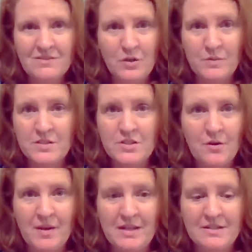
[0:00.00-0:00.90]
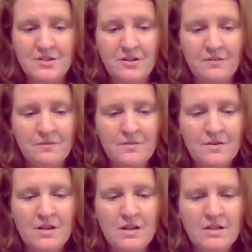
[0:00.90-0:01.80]
There was no answer.
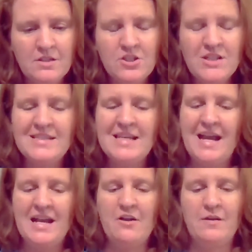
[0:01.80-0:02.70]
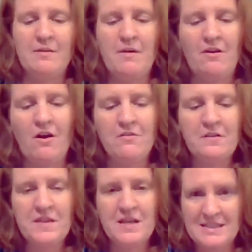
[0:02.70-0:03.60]
"She's angry about all
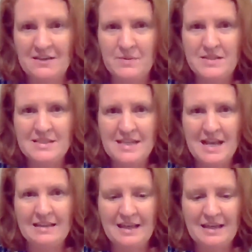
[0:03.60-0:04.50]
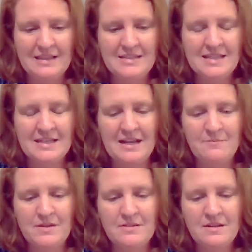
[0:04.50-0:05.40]
the things I've been saying lately," said
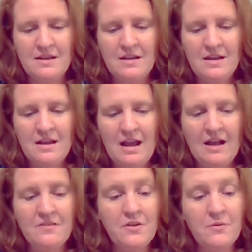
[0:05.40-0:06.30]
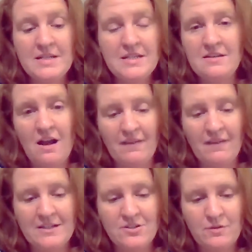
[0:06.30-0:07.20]
Edmund. And though he did not
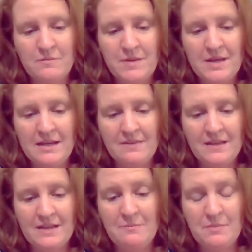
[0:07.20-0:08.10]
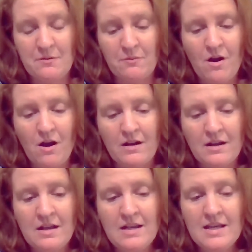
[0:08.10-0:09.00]
like to admit it that he'd been
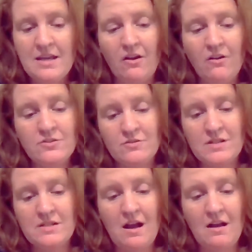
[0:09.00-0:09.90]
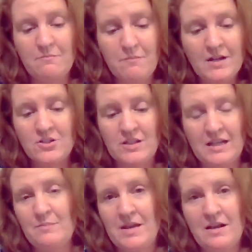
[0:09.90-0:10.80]
wrong, he also did not much
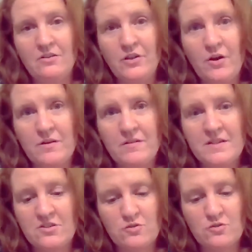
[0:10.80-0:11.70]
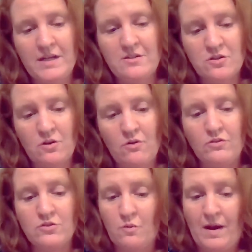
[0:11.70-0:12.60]
like being alone in this strange,
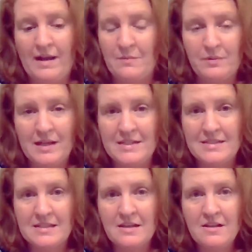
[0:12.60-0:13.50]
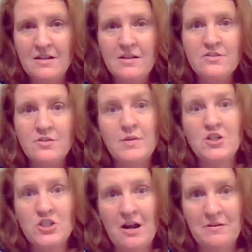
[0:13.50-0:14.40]
cold, quiet place. So he
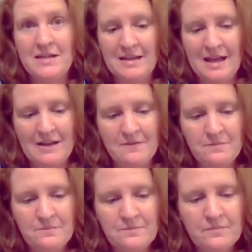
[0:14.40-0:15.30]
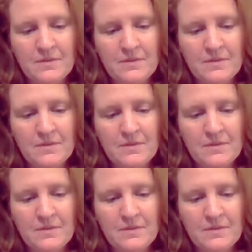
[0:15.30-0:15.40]
shouted again,